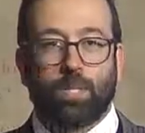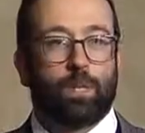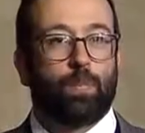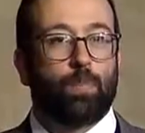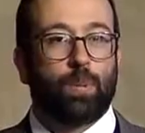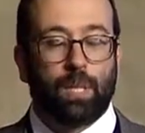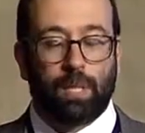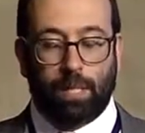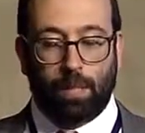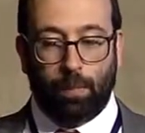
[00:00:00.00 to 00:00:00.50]
on
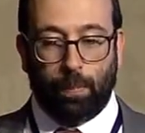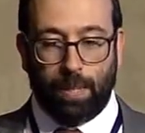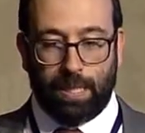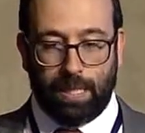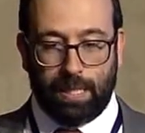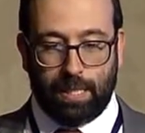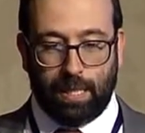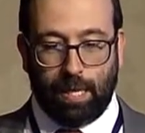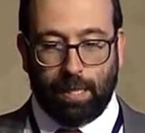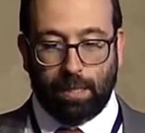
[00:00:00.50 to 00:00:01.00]
political
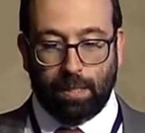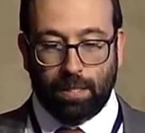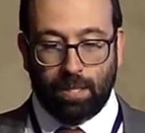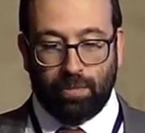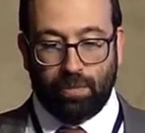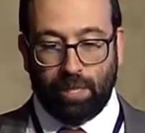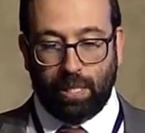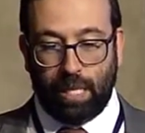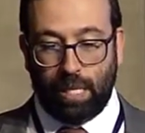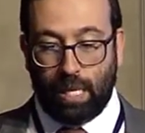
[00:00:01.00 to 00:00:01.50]
business cycles of
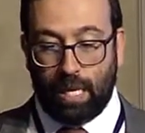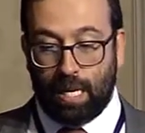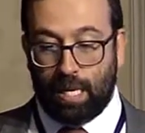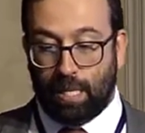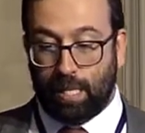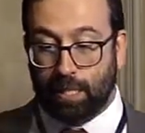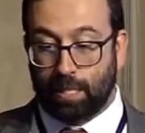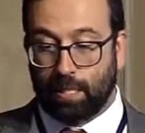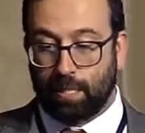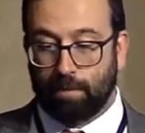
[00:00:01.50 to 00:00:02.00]
the late
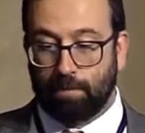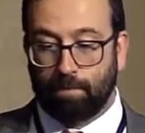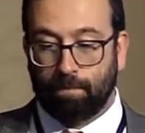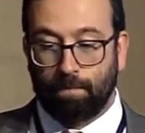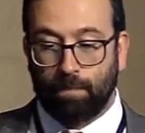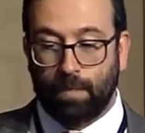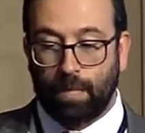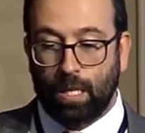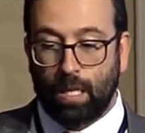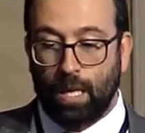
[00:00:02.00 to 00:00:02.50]
80s.
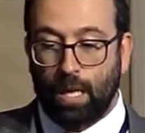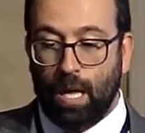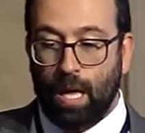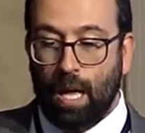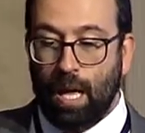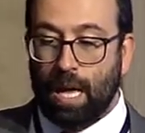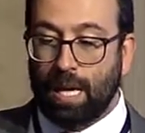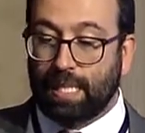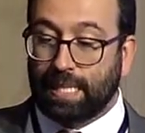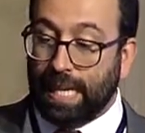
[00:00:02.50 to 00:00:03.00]

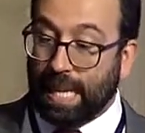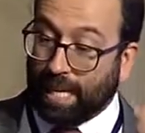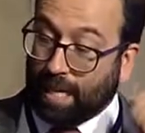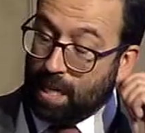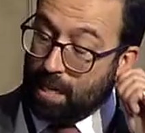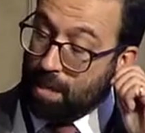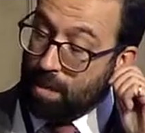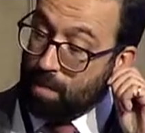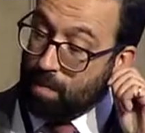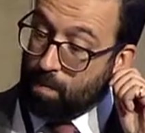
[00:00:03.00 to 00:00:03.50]
A
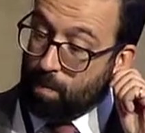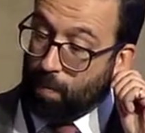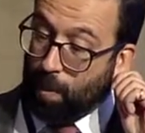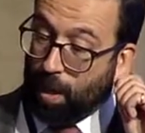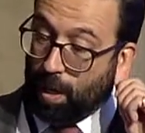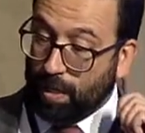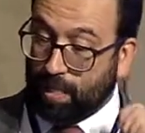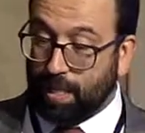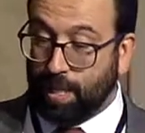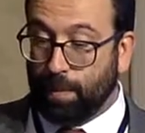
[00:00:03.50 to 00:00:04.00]
second
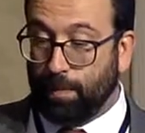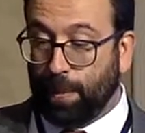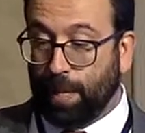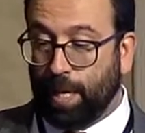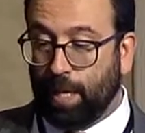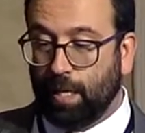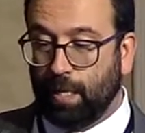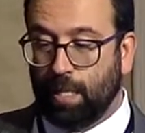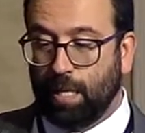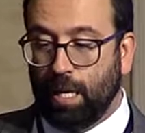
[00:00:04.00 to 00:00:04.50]
policy
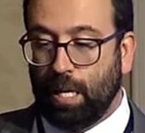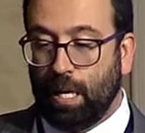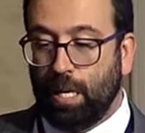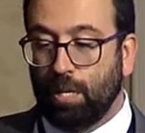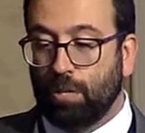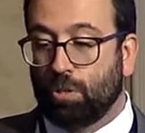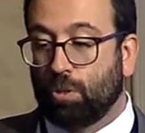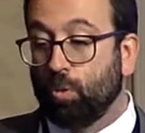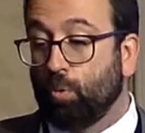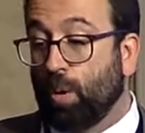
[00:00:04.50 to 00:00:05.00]
debate
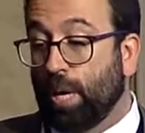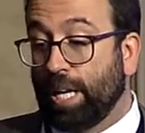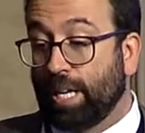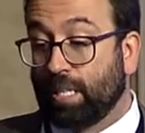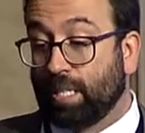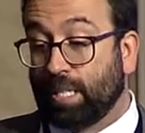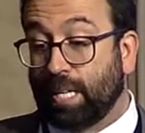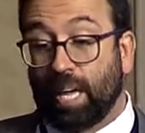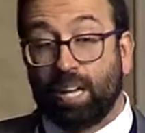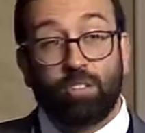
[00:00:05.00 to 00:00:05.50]
is to what
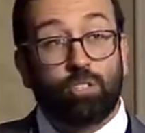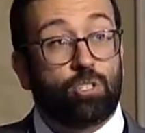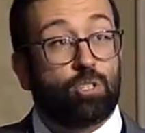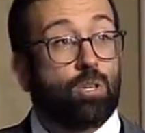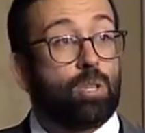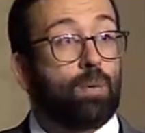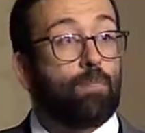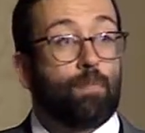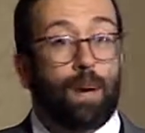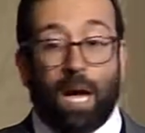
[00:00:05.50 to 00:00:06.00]
extent
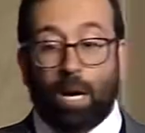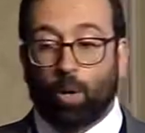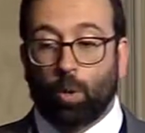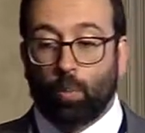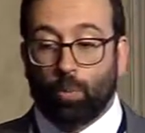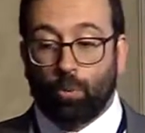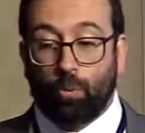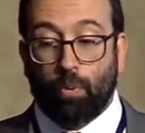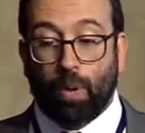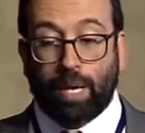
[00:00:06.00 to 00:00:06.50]
should the macro
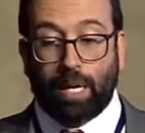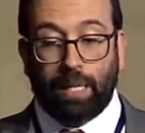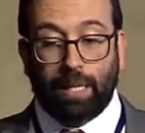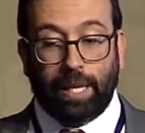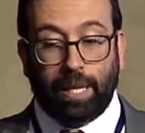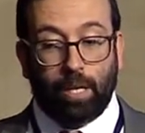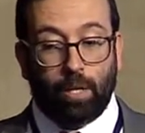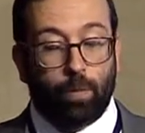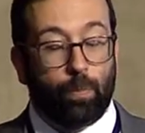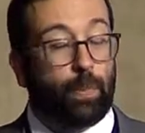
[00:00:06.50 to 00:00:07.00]

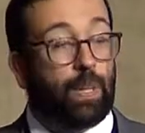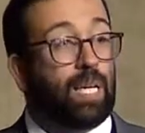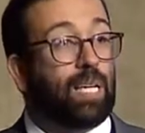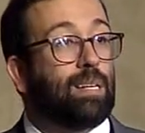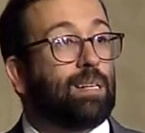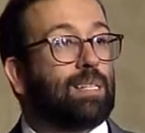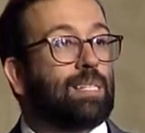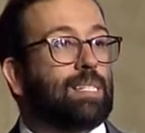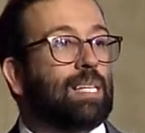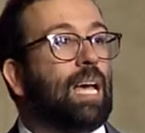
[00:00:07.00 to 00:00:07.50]
regulator be
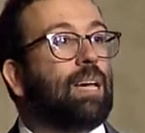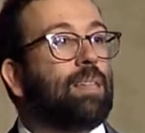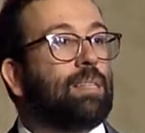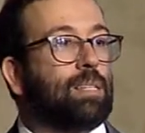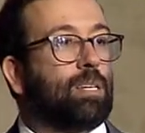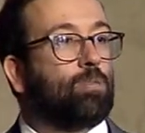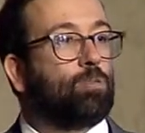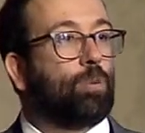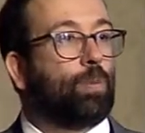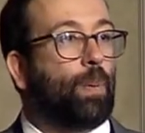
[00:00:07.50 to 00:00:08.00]
inside the
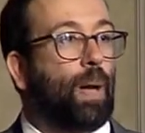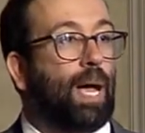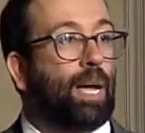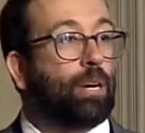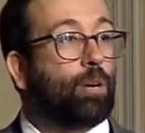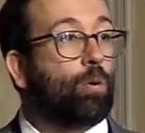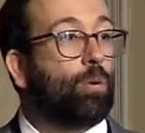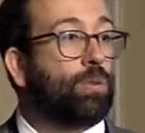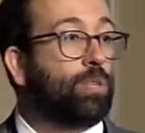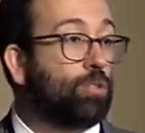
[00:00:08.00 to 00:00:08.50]
central
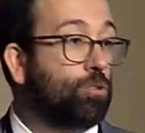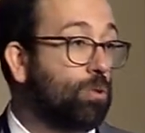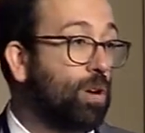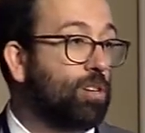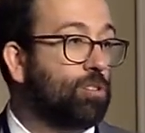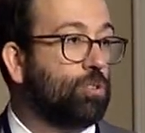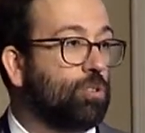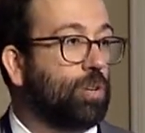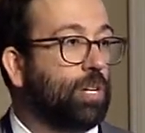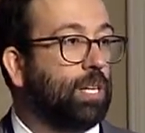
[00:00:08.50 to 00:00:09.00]
bank or in the
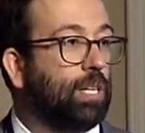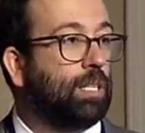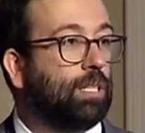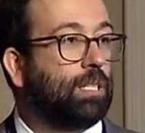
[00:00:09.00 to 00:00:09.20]
treasury?